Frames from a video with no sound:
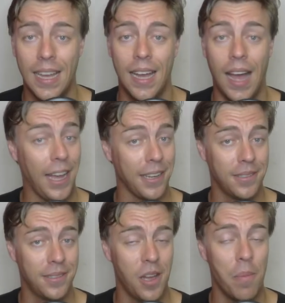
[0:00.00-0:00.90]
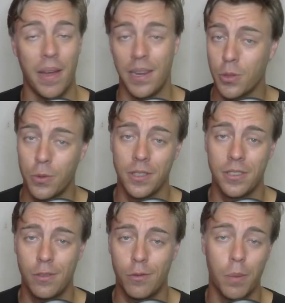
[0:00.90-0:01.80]
Hi, my name is Quinton
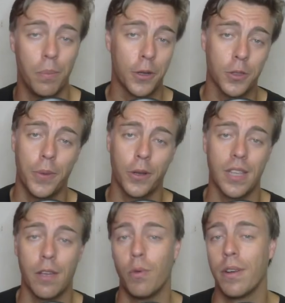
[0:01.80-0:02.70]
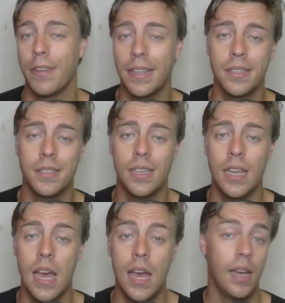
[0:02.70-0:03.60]
from BoxBox F1 Fantasy,
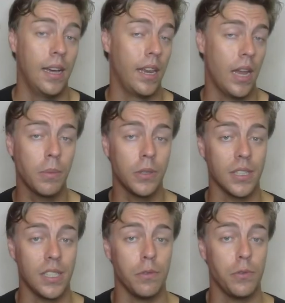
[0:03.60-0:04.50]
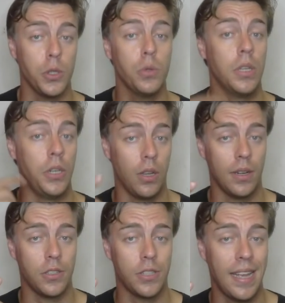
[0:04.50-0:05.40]
and I'm going to give you the
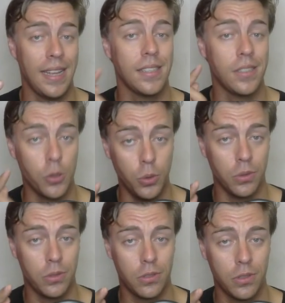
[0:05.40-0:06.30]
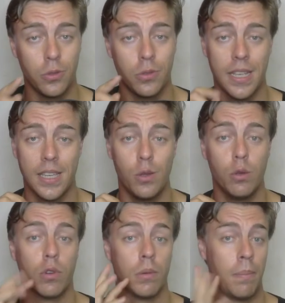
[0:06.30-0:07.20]
knowledge and the tools to take you
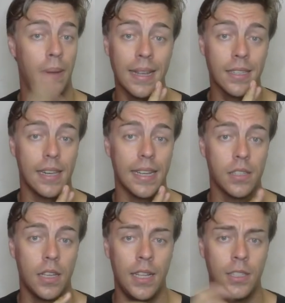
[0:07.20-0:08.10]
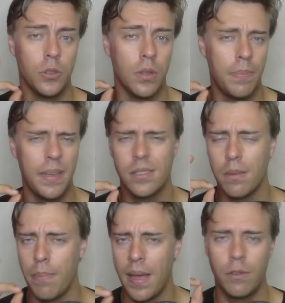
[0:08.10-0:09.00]
from a blank slate to the best
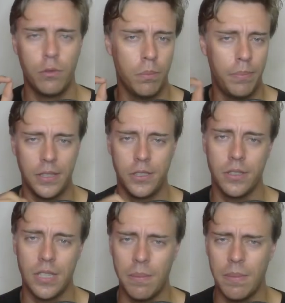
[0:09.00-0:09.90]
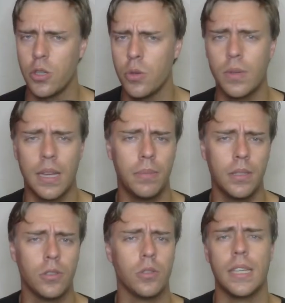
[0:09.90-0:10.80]
bang for budget team that you can build
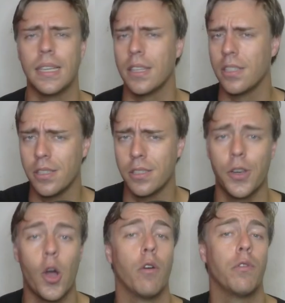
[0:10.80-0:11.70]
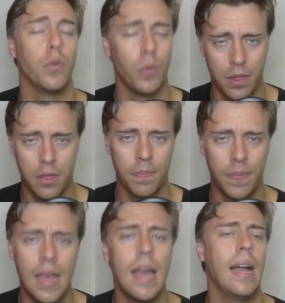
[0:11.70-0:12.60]
to kick the season off with.
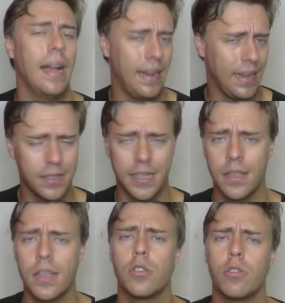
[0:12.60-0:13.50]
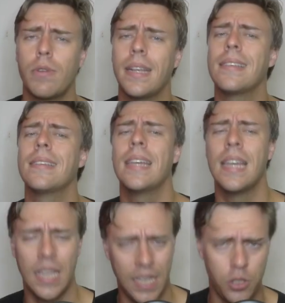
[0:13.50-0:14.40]
And let's get straight
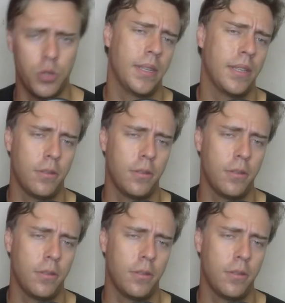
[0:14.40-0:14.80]
into it.